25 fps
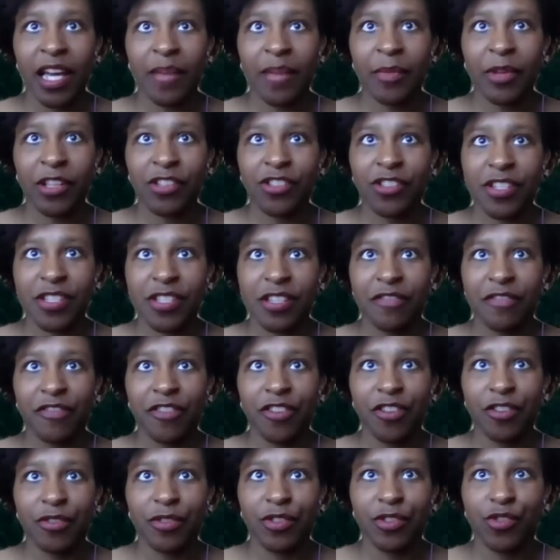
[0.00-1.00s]
I apologize if
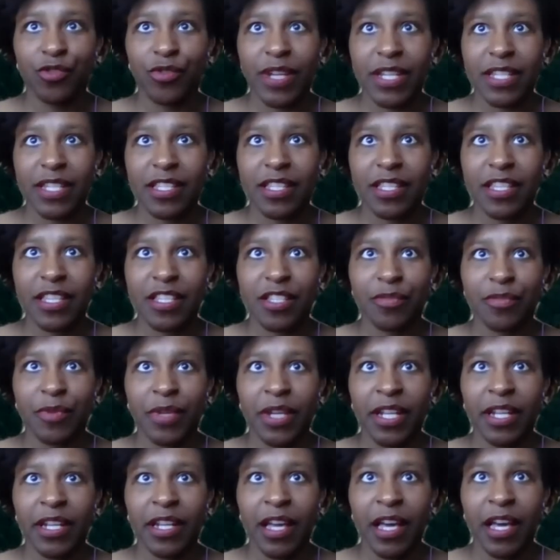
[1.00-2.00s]
you address this
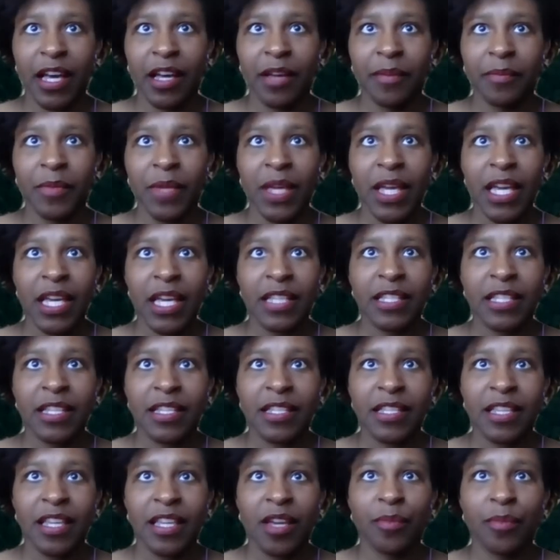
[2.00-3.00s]
one.
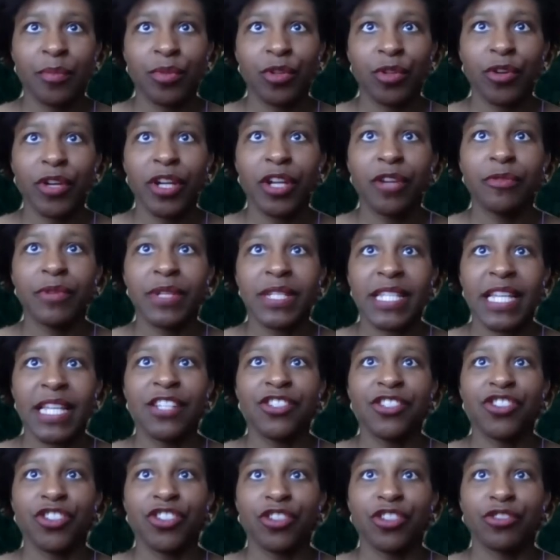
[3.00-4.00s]
Does the employee
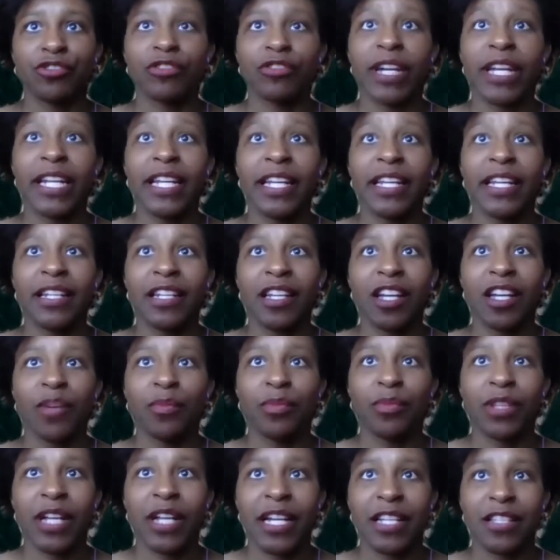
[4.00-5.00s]
retention credit
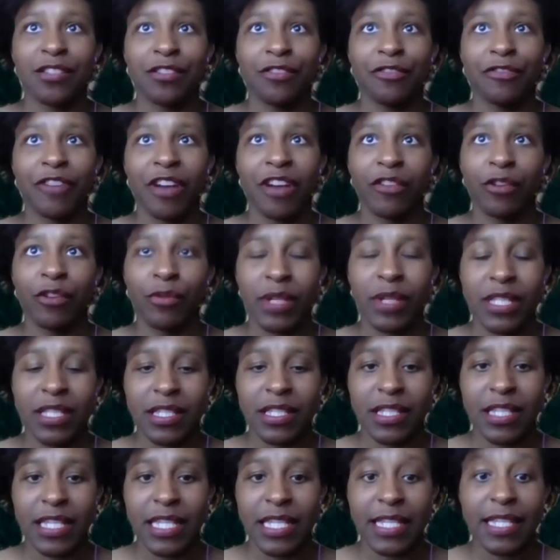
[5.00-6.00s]
apply to
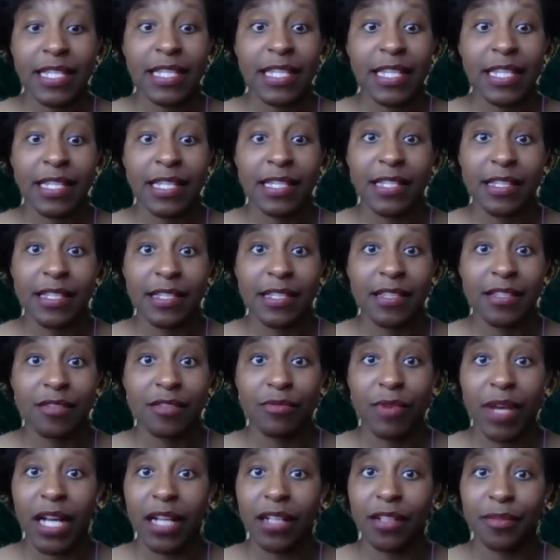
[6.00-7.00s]
501c6s as
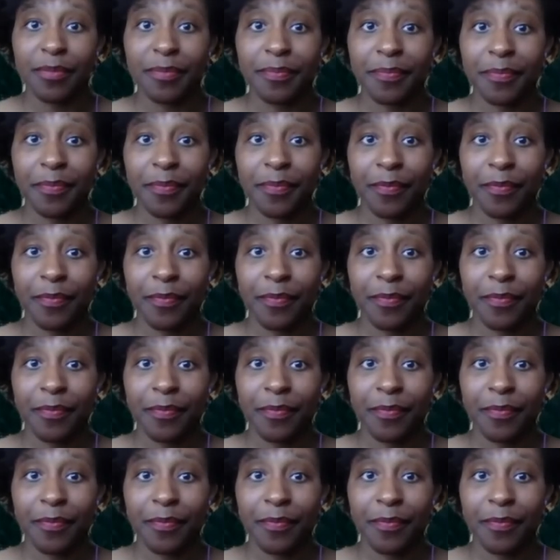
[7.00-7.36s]
well?